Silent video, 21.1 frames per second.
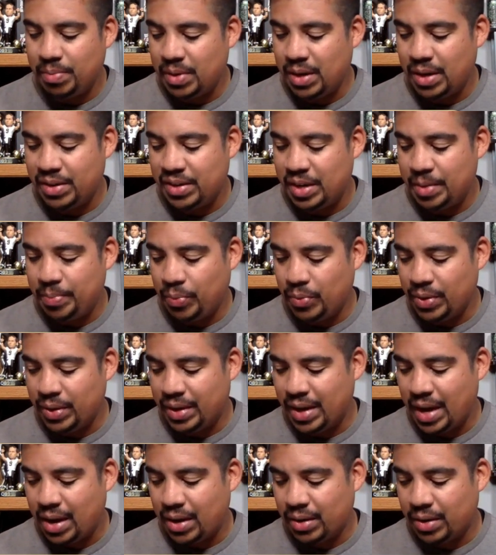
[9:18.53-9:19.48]
a deep one
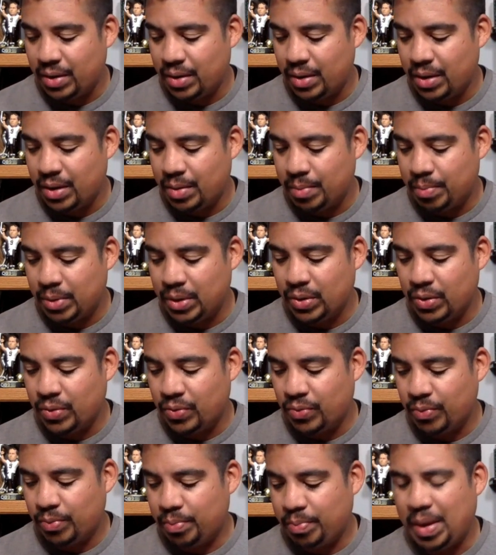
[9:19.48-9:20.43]
down the
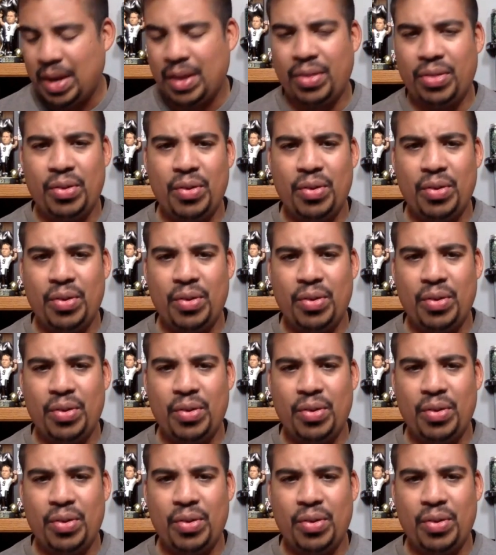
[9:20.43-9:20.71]
middle, about